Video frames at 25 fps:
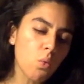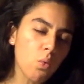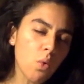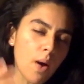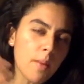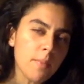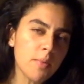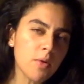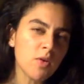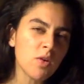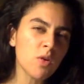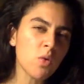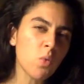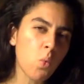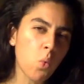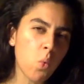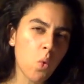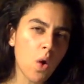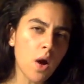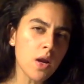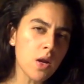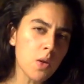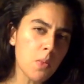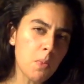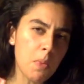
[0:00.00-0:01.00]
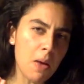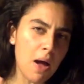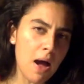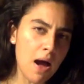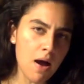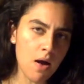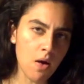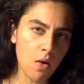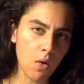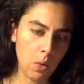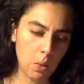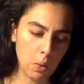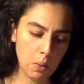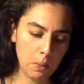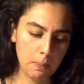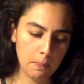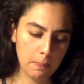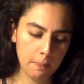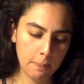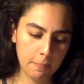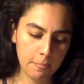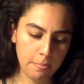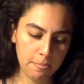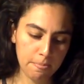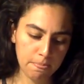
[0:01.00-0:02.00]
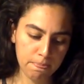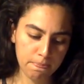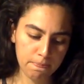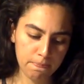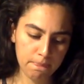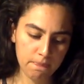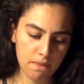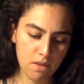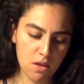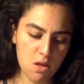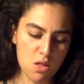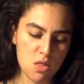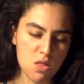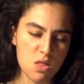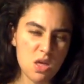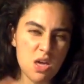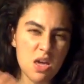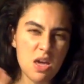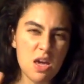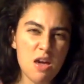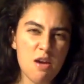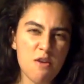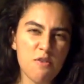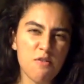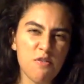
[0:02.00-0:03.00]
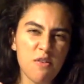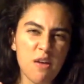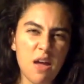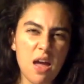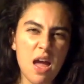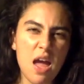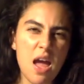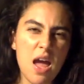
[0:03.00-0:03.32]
I'm hearing, what about the if,